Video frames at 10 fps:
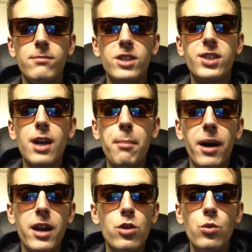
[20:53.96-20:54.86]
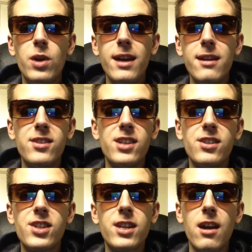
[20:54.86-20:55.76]
somebody who isn't
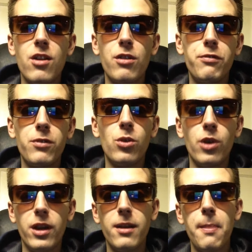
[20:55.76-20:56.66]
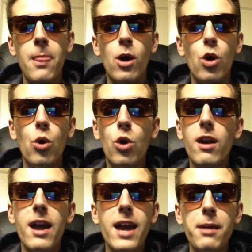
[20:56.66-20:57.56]
scared of Floyd
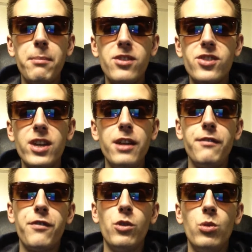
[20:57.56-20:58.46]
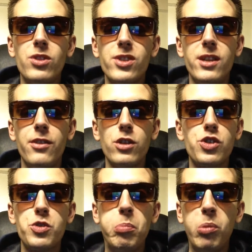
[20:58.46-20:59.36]
or Haymon's influence in the
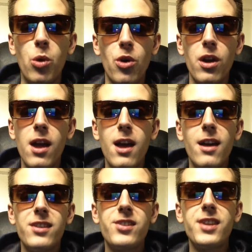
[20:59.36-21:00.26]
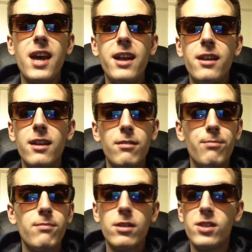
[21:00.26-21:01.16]
sport said
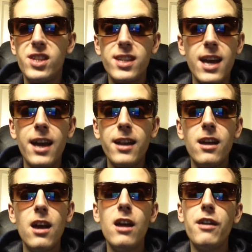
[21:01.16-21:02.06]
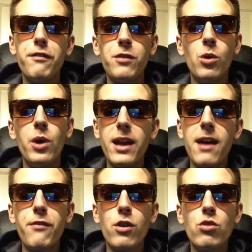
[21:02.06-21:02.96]
said if Floyd ever